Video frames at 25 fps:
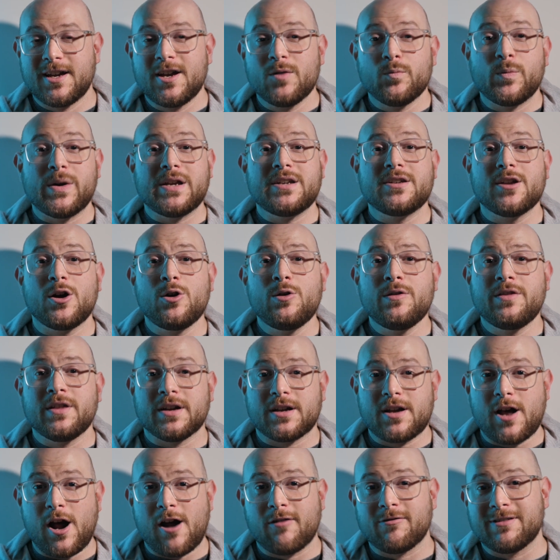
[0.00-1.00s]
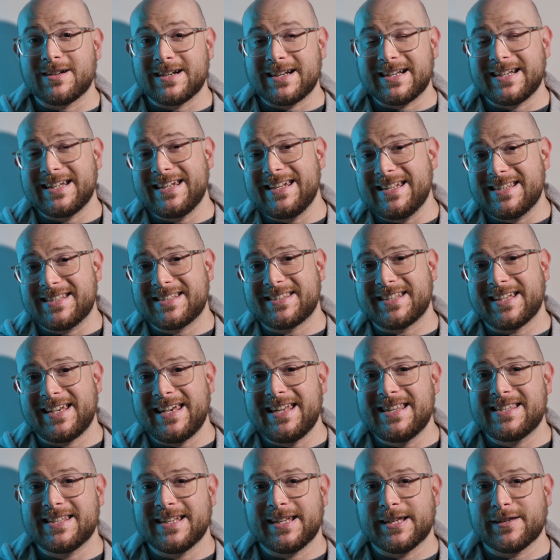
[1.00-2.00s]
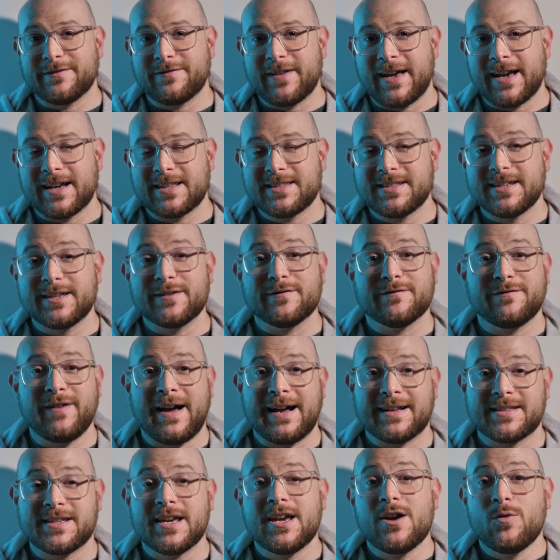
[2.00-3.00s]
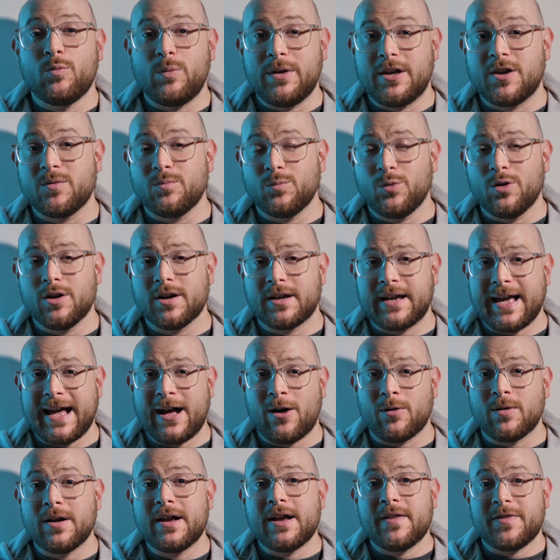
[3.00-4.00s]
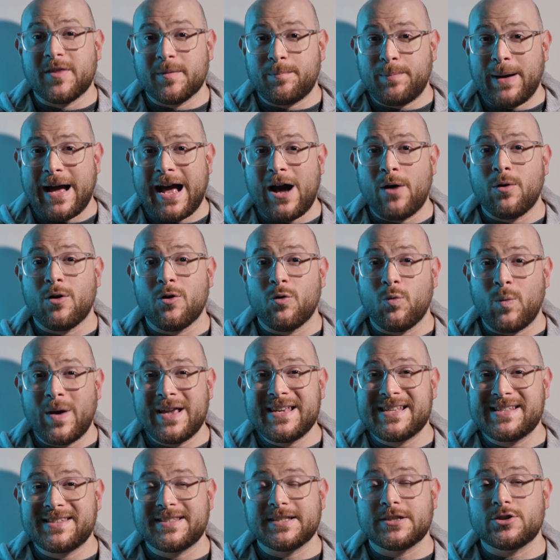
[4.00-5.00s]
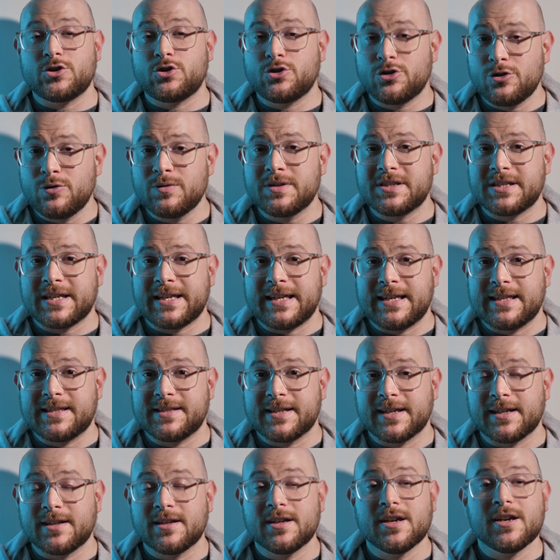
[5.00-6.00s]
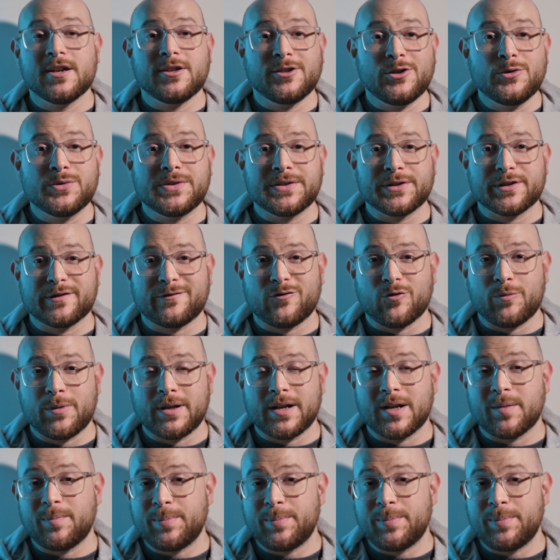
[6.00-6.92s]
We know that current leads to heating effect. In fact, we can work out the power wasted due to heating using the formula